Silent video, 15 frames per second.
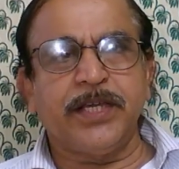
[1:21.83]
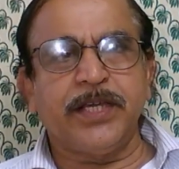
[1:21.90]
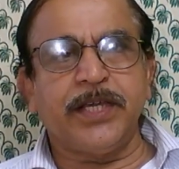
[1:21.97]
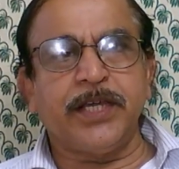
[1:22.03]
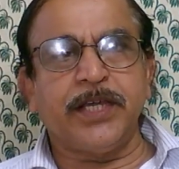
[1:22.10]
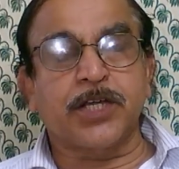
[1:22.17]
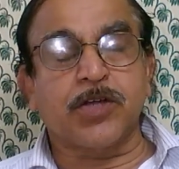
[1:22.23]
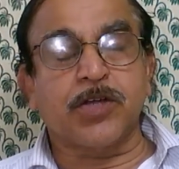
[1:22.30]

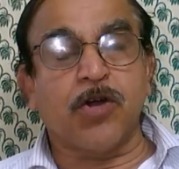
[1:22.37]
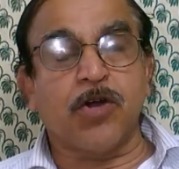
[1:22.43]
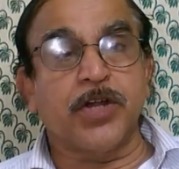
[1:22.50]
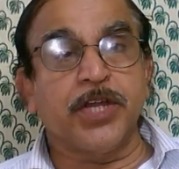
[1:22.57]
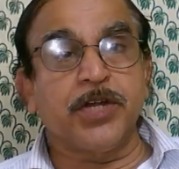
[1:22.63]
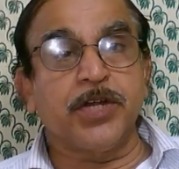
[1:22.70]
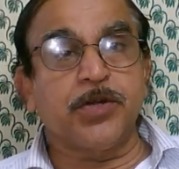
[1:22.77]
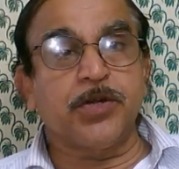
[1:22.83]

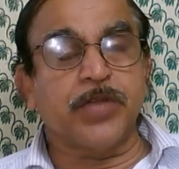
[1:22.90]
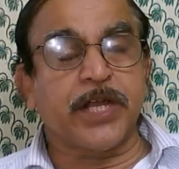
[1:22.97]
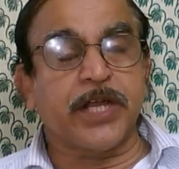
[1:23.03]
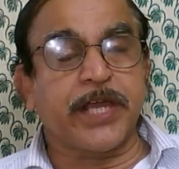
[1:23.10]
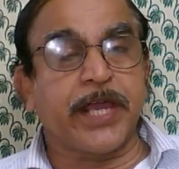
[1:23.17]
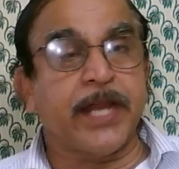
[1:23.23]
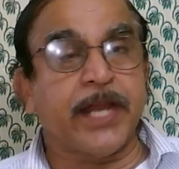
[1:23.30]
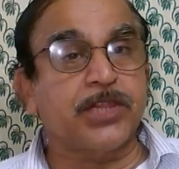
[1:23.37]
According to the
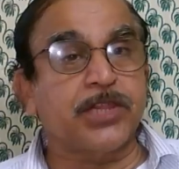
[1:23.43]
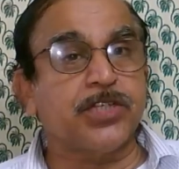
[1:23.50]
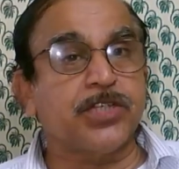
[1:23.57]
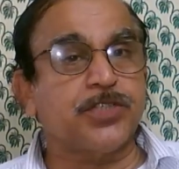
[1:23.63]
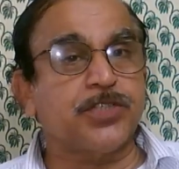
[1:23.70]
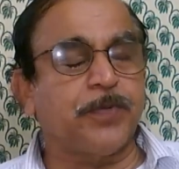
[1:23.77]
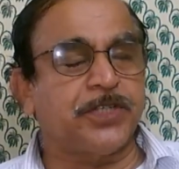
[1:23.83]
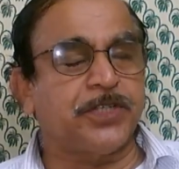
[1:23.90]
health
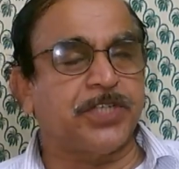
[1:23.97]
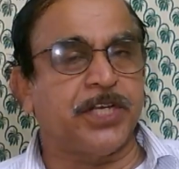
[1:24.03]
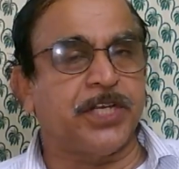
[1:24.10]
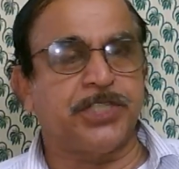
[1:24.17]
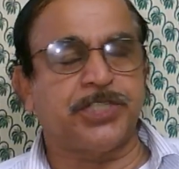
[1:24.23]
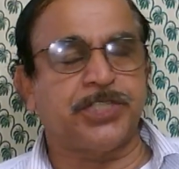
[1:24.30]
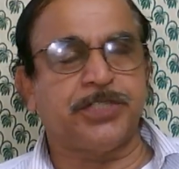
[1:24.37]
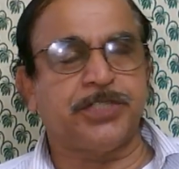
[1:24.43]
specialist,